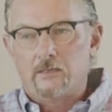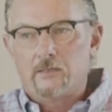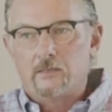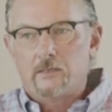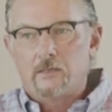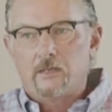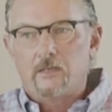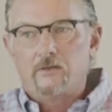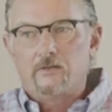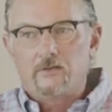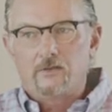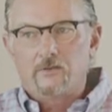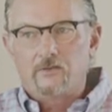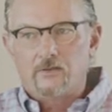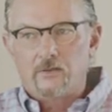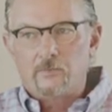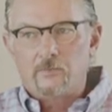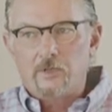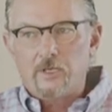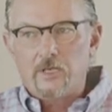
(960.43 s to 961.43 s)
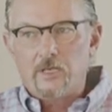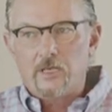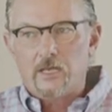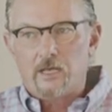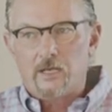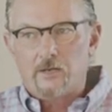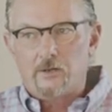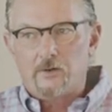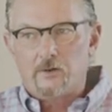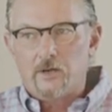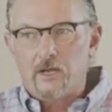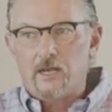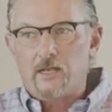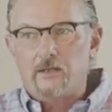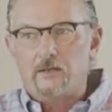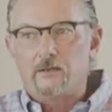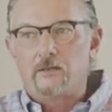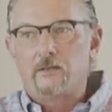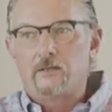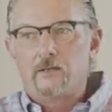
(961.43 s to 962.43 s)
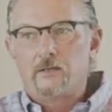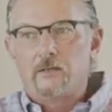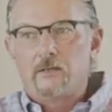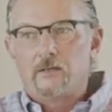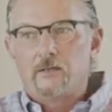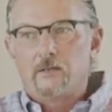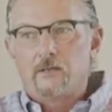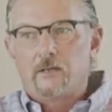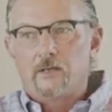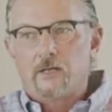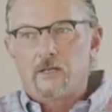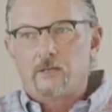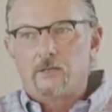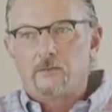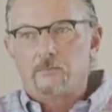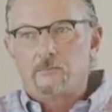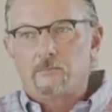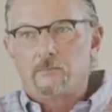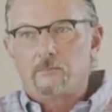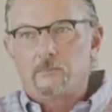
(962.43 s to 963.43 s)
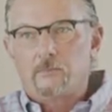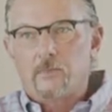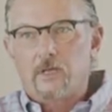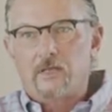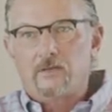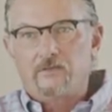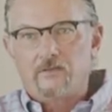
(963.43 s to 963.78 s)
And so simply creating a